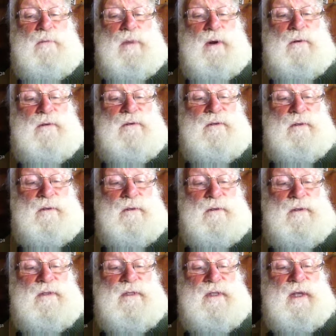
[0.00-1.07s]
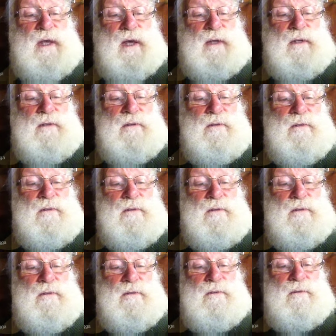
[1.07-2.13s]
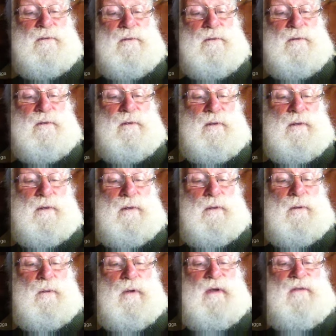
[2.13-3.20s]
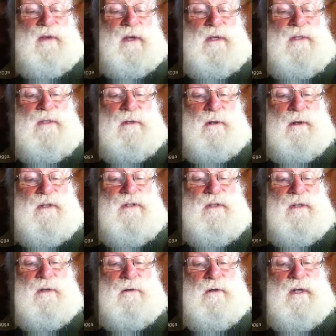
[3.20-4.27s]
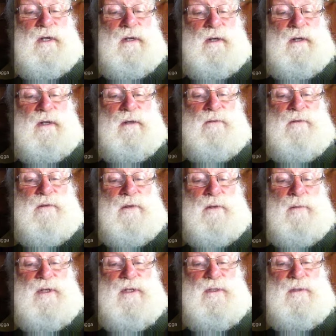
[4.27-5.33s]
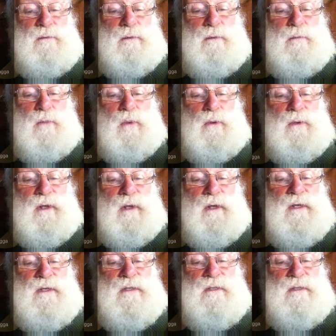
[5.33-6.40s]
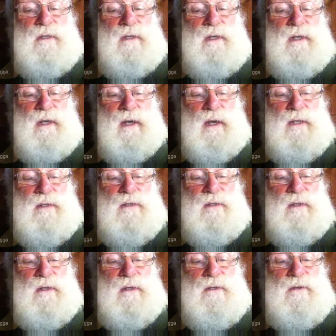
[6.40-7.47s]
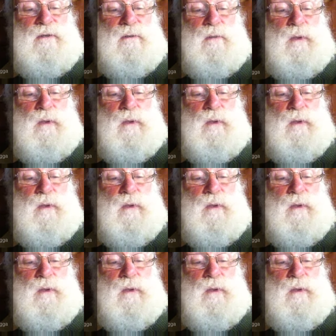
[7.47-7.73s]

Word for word: boxthorn is the artist, weaving his glossy green leaves in the brisk morning easterly against the kitchen